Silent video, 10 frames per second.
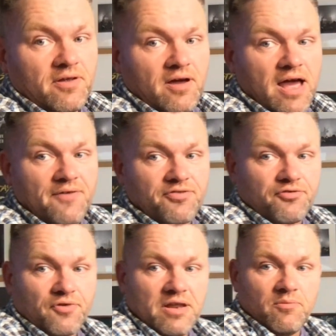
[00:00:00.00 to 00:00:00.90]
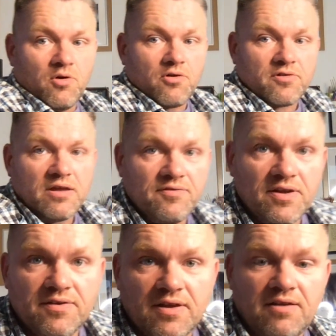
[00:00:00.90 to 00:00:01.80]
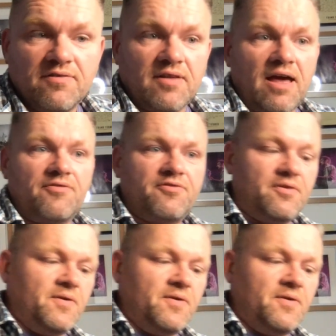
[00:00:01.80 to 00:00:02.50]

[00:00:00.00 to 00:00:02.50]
I have 3 more DVDs left.